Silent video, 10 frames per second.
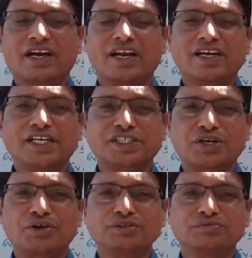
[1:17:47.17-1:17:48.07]
later
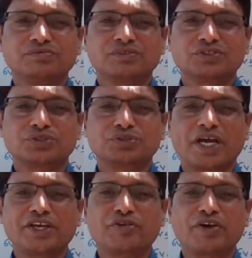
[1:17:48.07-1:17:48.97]
on. So
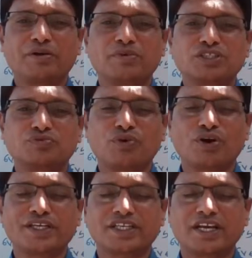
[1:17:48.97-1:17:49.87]
thank you very much for
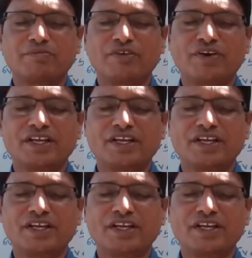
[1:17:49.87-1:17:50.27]
listening to me very